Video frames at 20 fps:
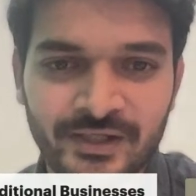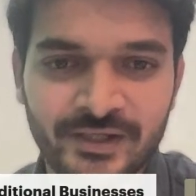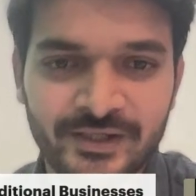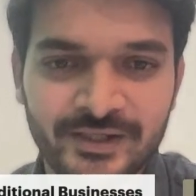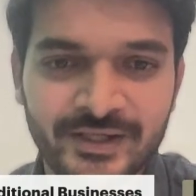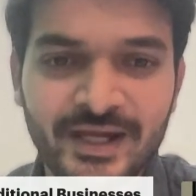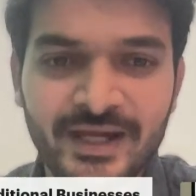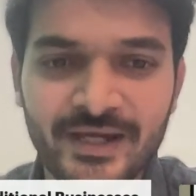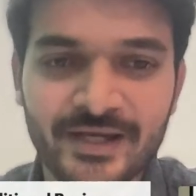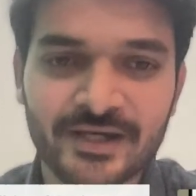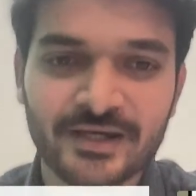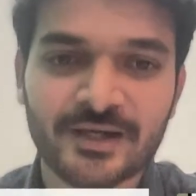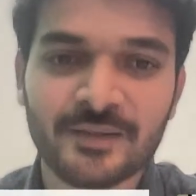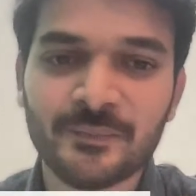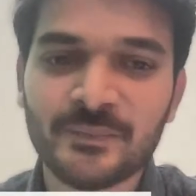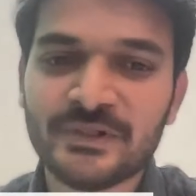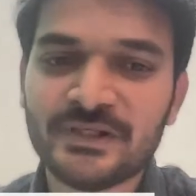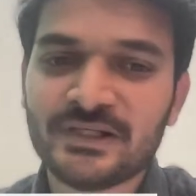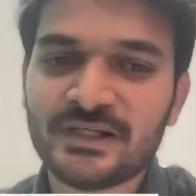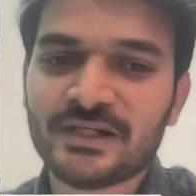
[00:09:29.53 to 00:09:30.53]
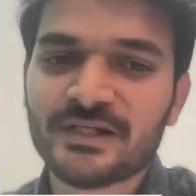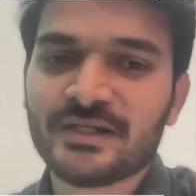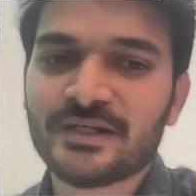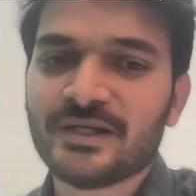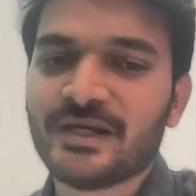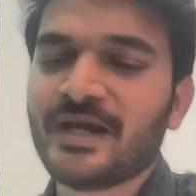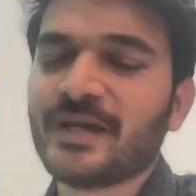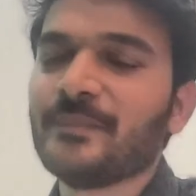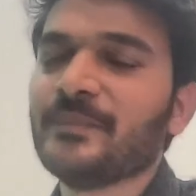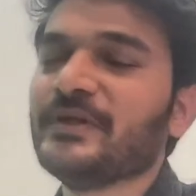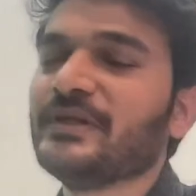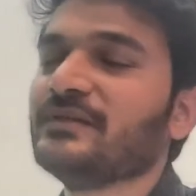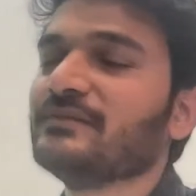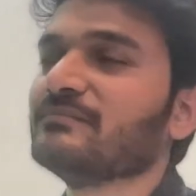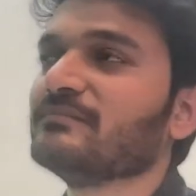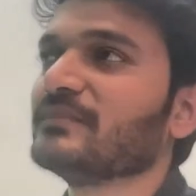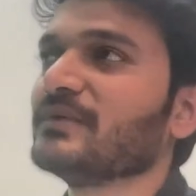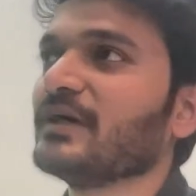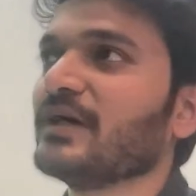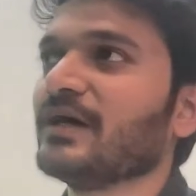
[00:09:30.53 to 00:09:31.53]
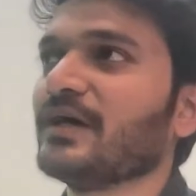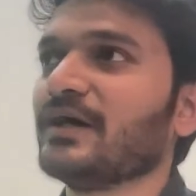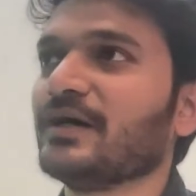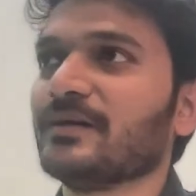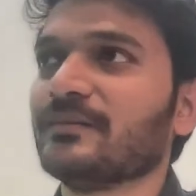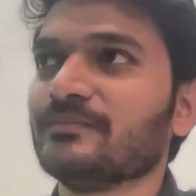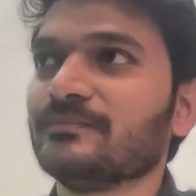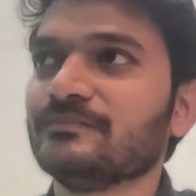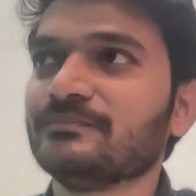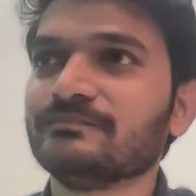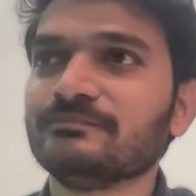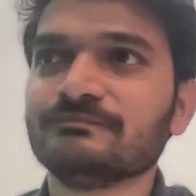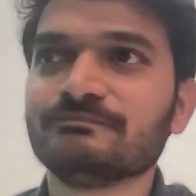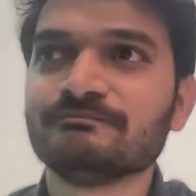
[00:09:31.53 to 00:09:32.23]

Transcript: Yeah, yeah, completely. I mean, a